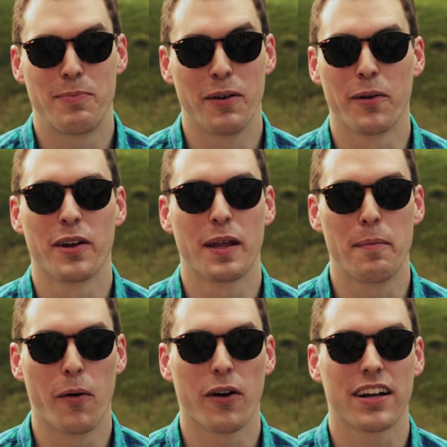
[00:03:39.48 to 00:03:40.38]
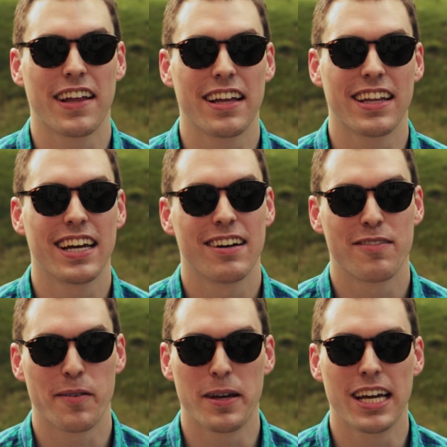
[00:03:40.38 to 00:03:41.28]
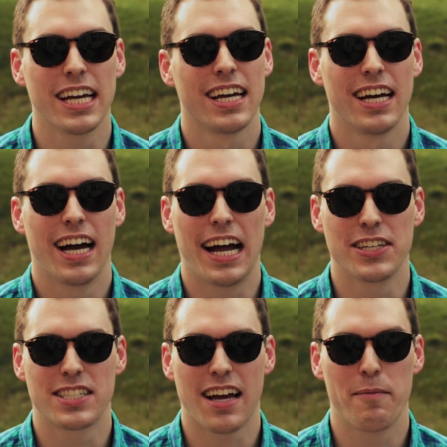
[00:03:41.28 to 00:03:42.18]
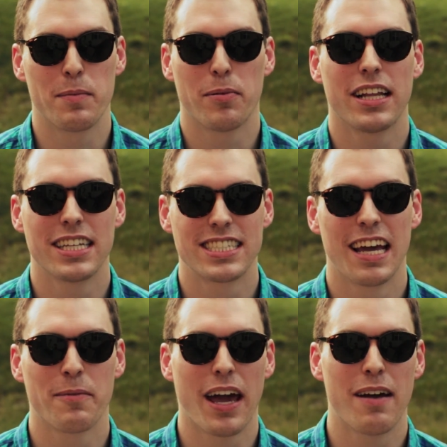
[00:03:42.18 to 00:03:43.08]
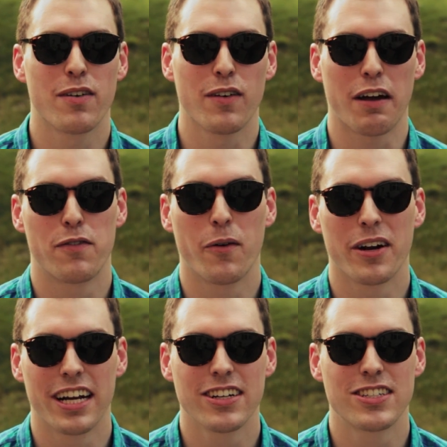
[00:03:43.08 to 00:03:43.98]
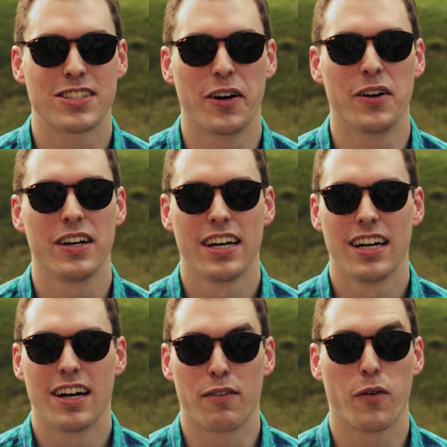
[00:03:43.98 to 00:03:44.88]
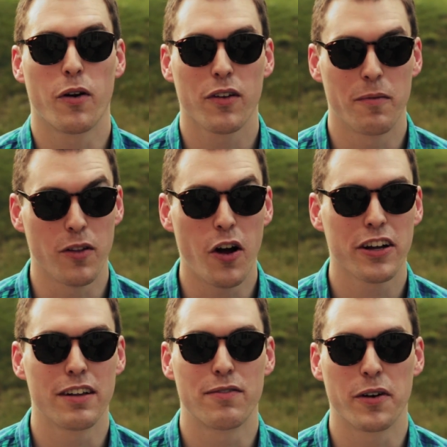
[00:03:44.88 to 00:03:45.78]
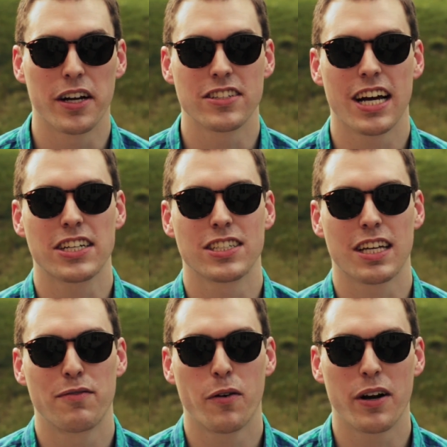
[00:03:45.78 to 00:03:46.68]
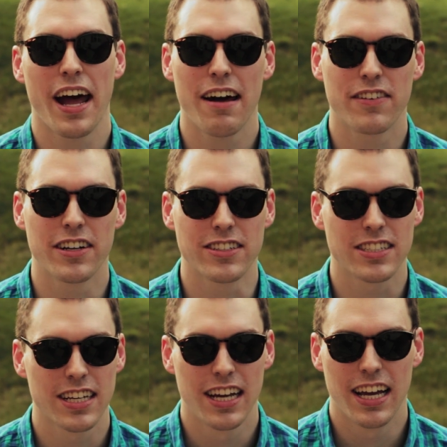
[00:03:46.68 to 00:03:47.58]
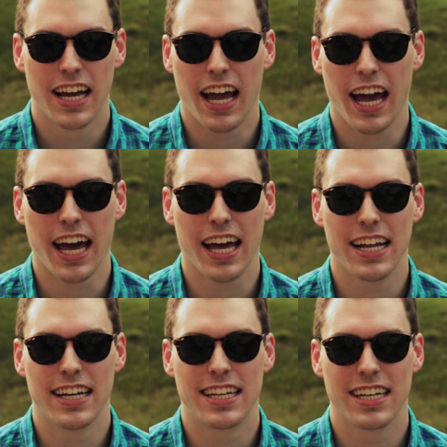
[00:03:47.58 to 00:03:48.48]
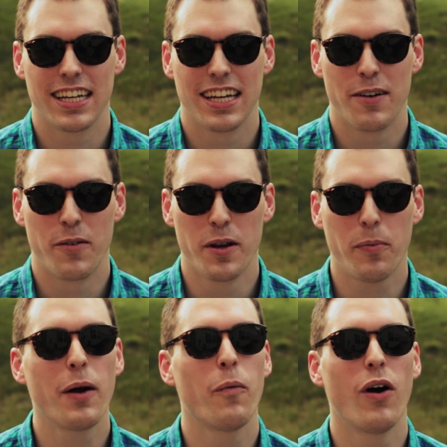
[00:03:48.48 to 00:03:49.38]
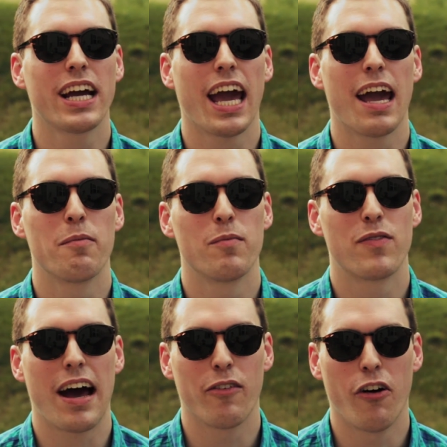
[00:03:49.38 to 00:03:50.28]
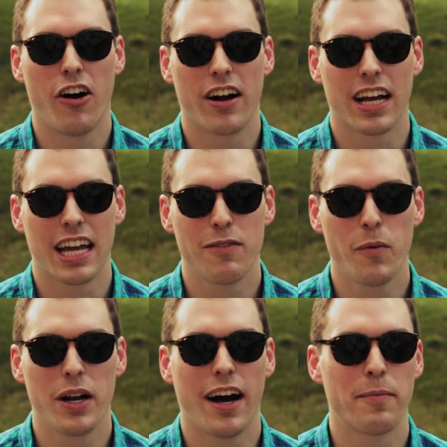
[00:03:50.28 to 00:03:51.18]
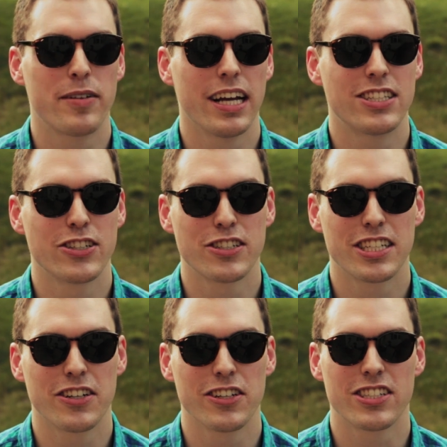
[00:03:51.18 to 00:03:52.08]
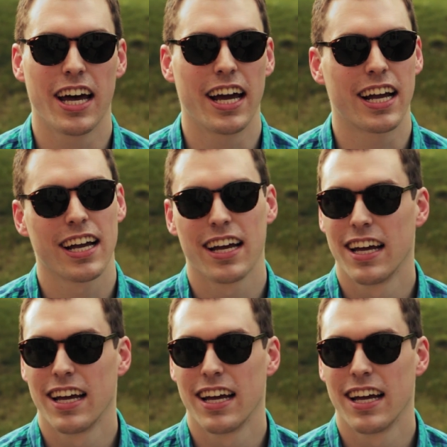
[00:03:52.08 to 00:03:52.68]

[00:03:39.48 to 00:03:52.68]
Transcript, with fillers: been really boring lately for me. I've been playing the same game for like 4 years, so, or longer than 4 years actually, it's like 4.5 years. And when you play one game that long, even when it updates, you're still just like,